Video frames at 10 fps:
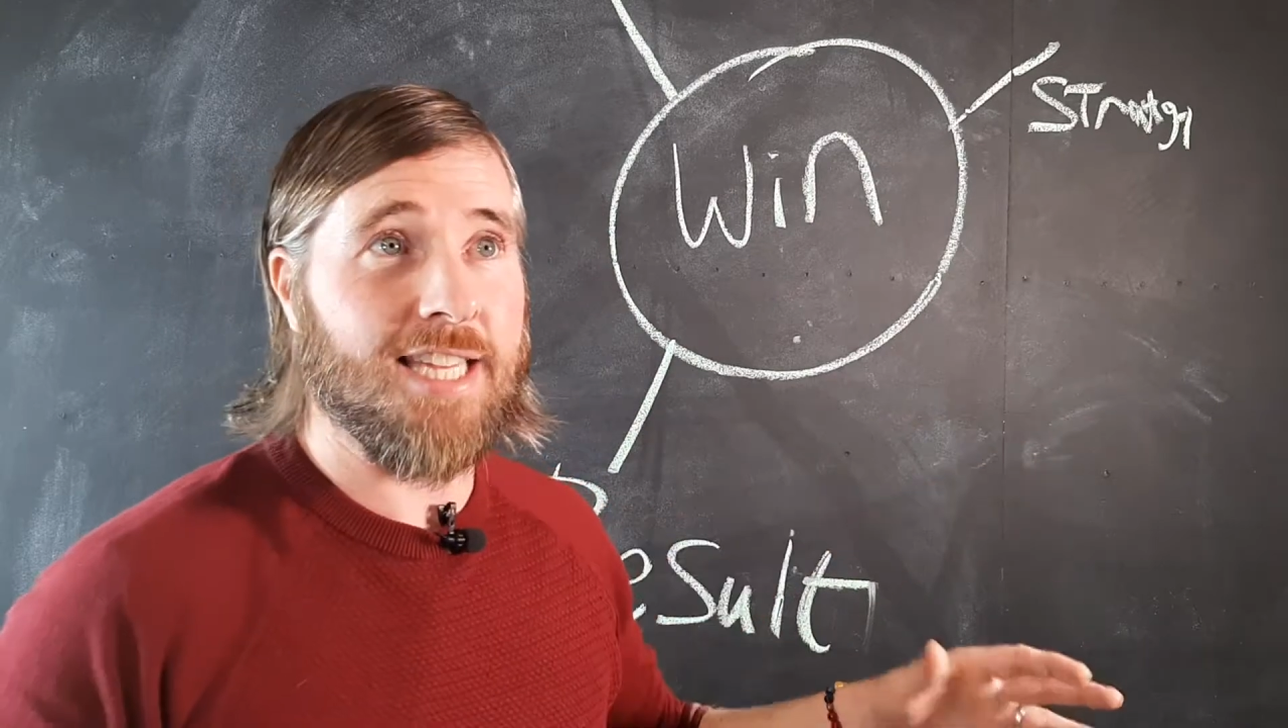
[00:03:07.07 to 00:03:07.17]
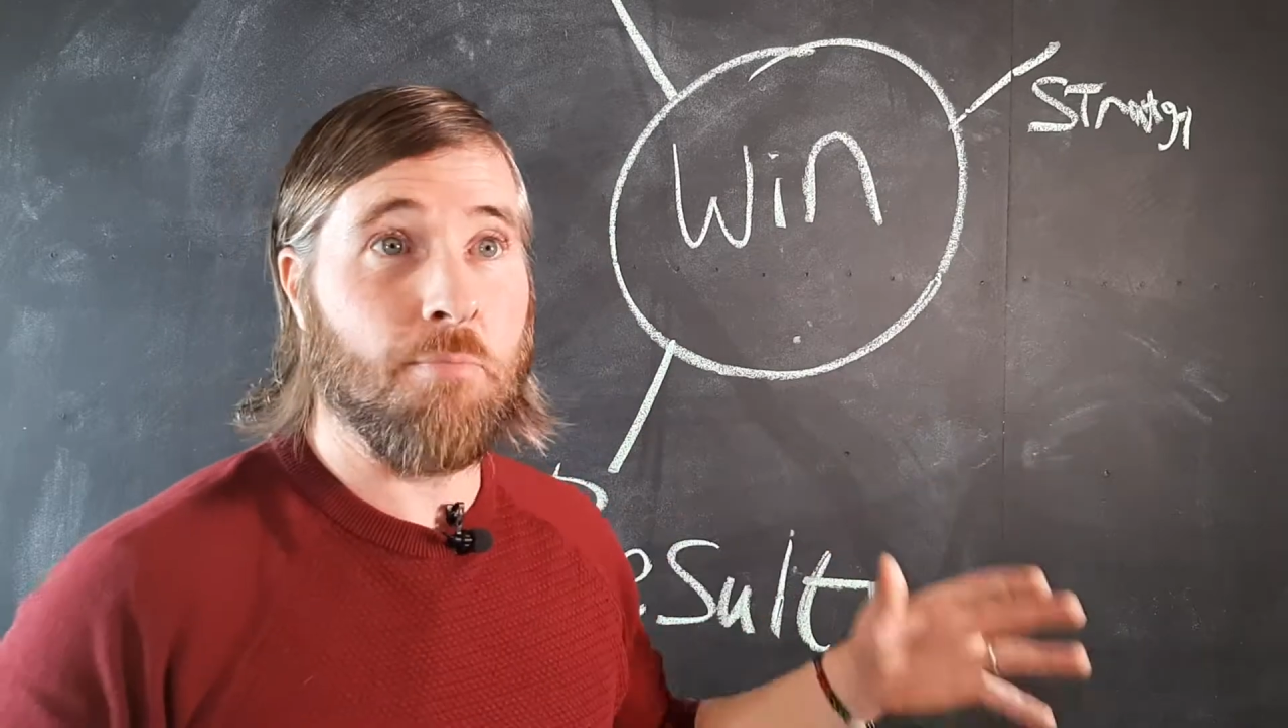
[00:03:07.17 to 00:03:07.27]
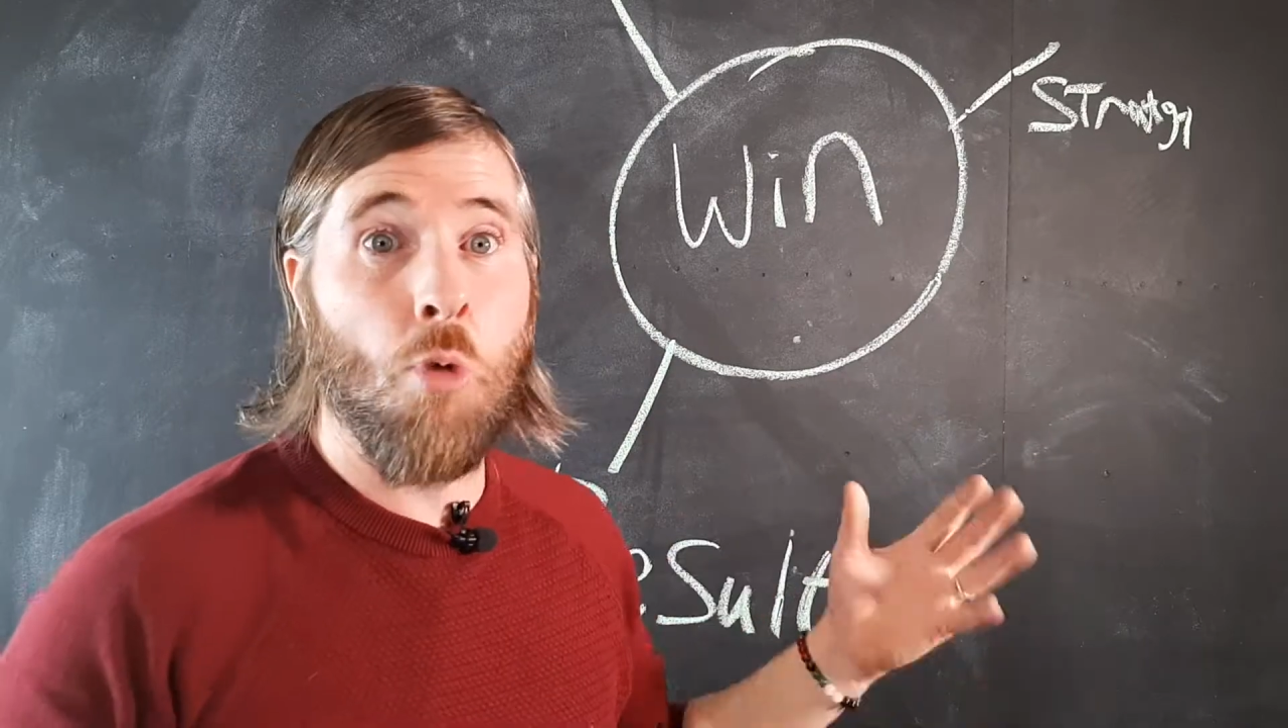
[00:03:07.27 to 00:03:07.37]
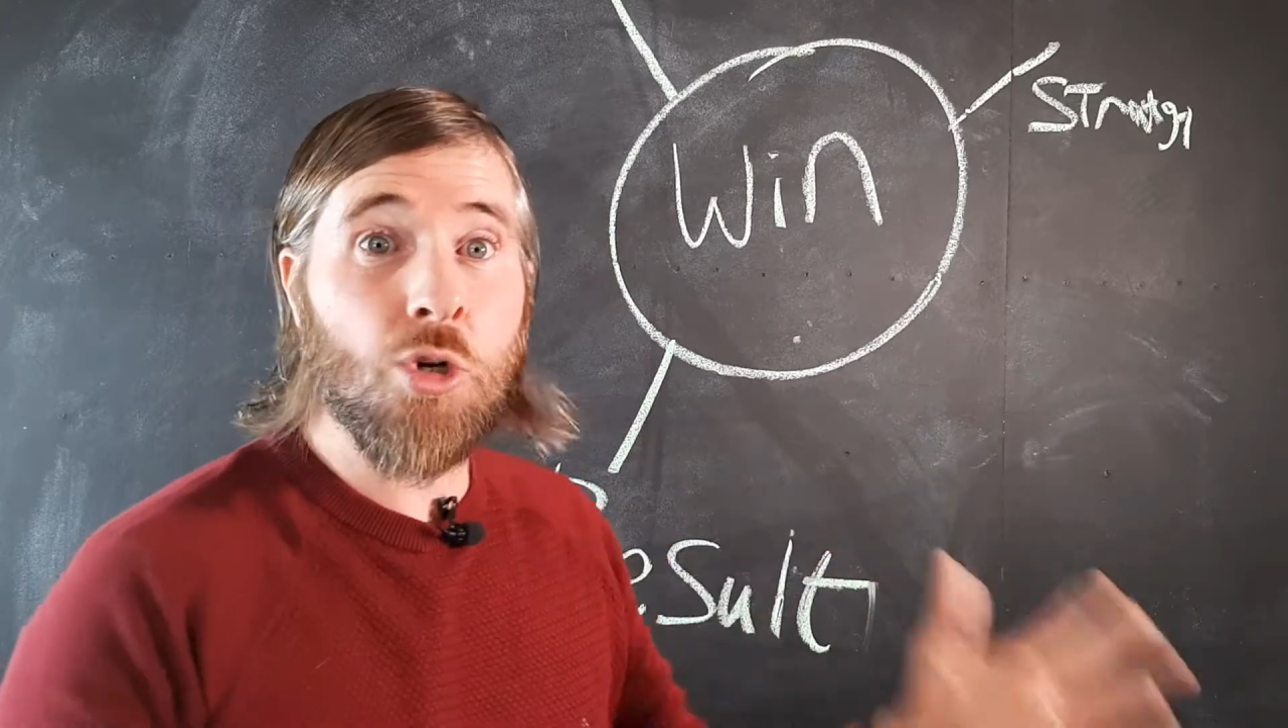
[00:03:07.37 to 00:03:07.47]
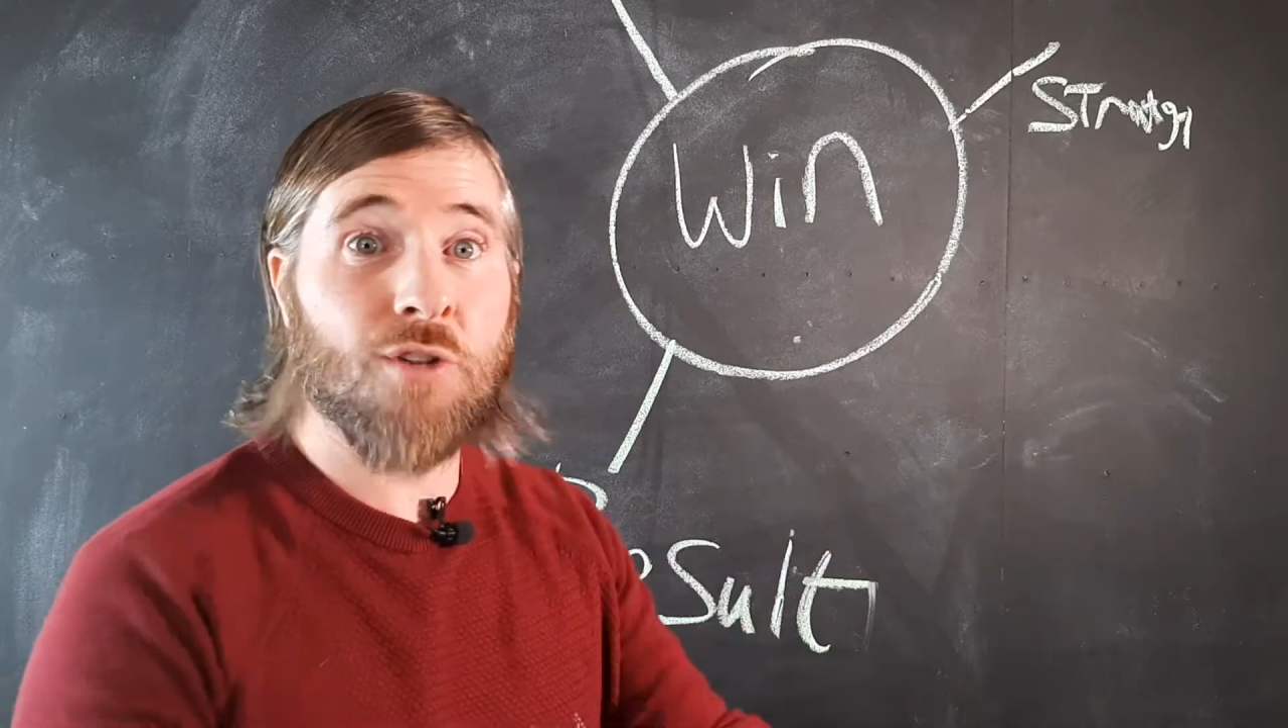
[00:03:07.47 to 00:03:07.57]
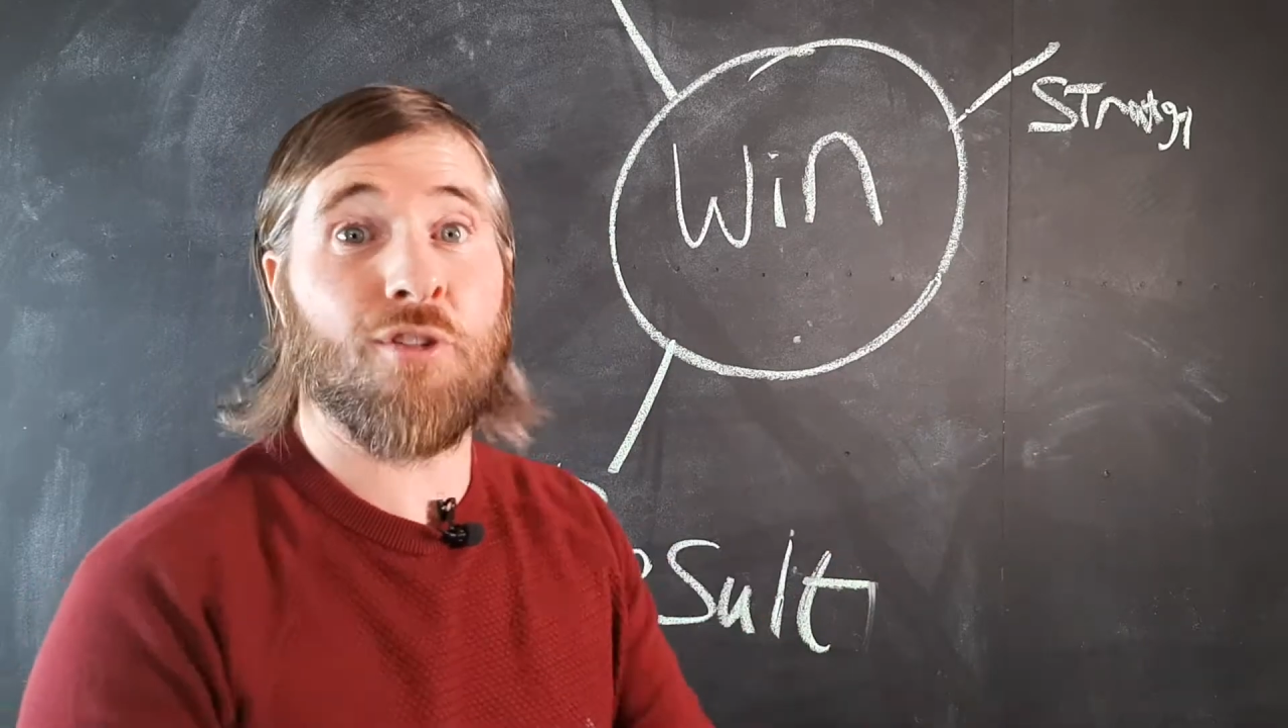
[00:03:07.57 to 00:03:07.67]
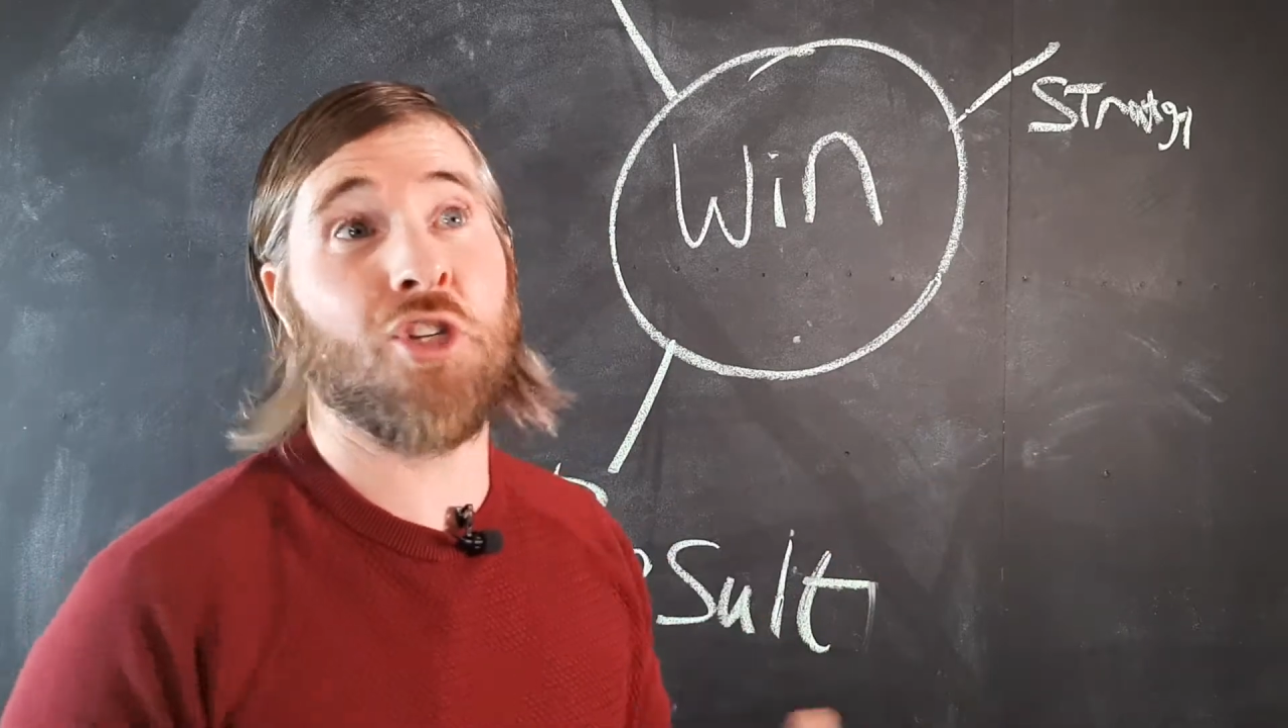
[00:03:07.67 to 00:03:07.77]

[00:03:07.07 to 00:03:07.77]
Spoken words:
most of the